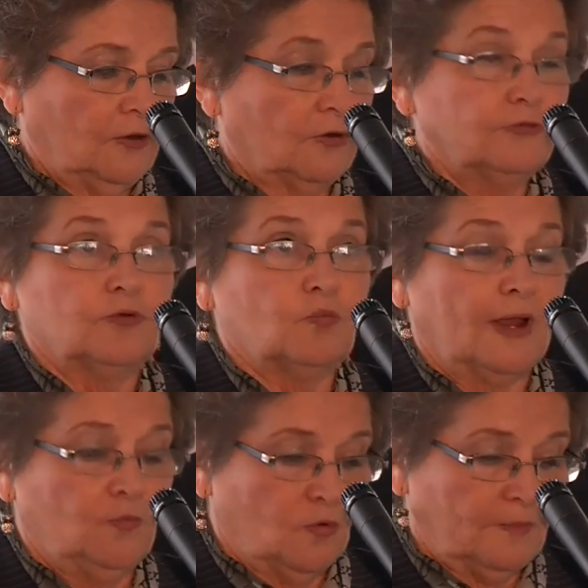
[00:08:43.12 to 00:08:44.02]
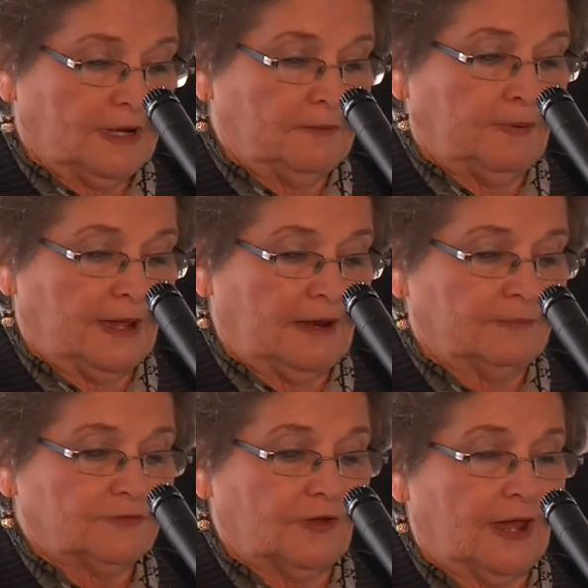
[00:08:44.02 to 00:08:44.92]
I know that one woman in
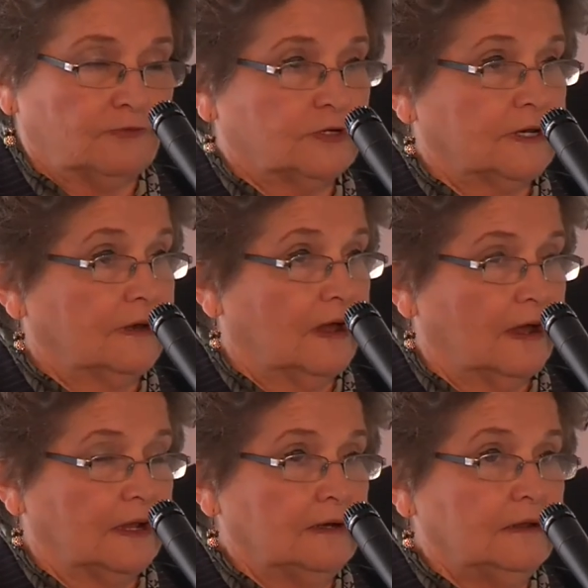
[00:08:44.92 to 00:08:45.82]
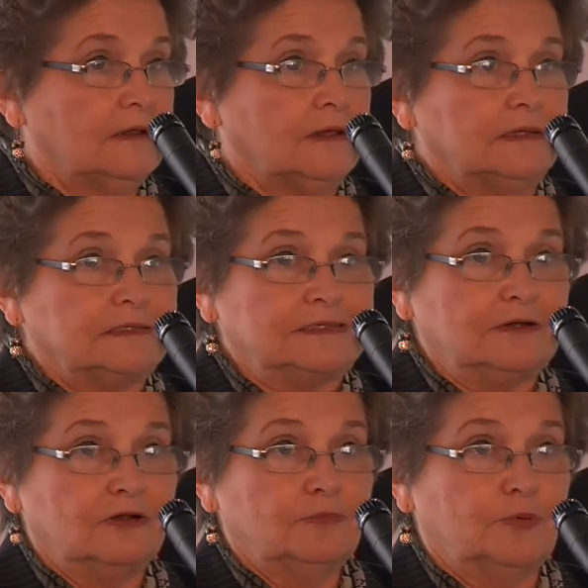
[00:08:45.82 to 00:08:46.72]
Parliament of 109,
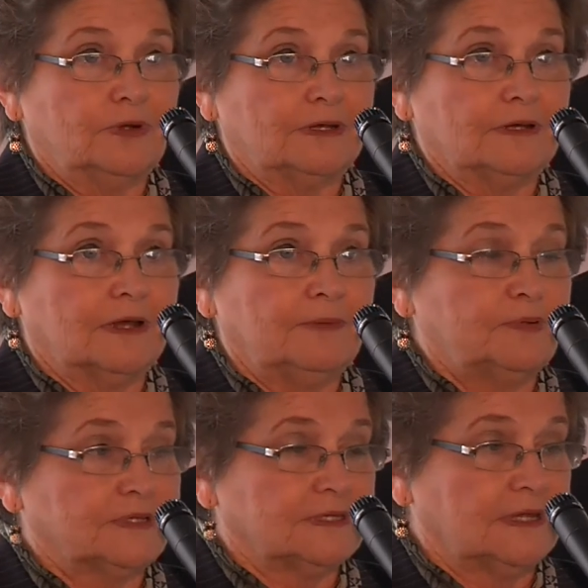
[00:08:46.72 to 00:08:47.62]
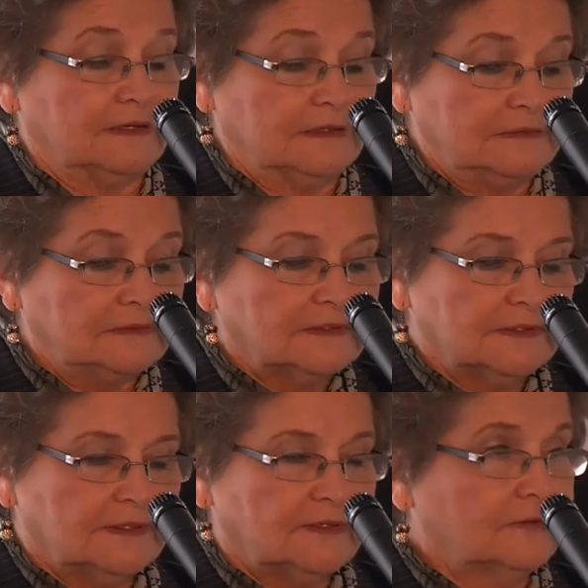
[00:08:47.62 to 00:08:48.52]
0.9%,
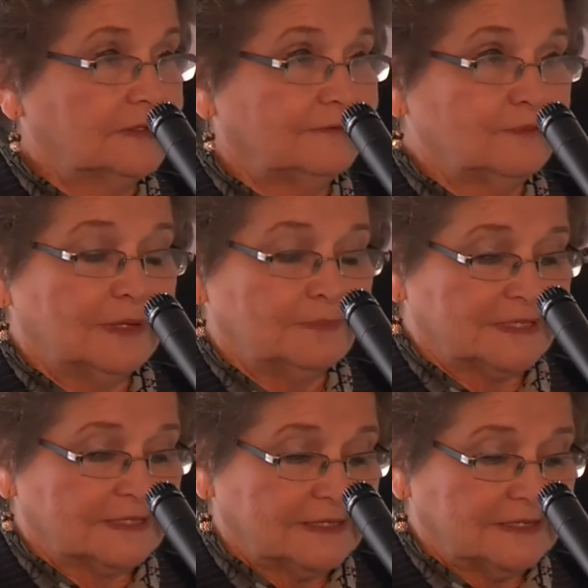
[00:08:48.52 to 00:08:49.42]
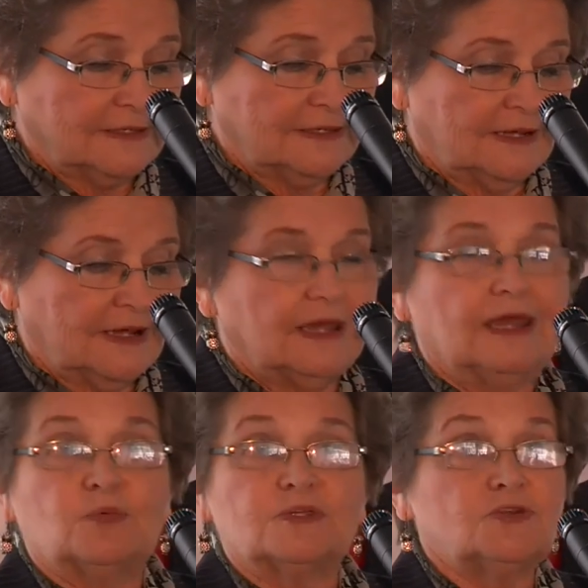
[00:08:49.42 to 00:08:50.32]
not even 1%,
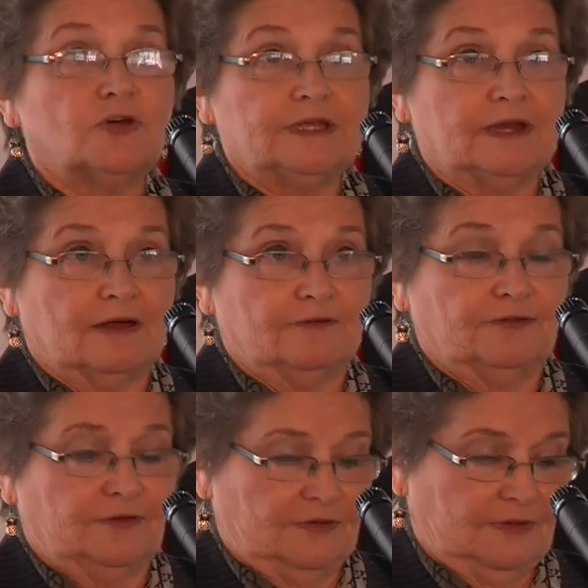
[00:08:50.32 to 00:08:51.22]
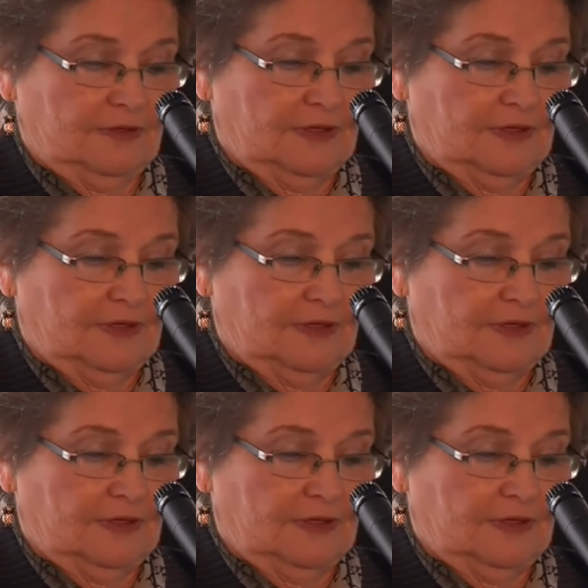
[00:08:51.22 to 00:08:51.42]
it was not enough.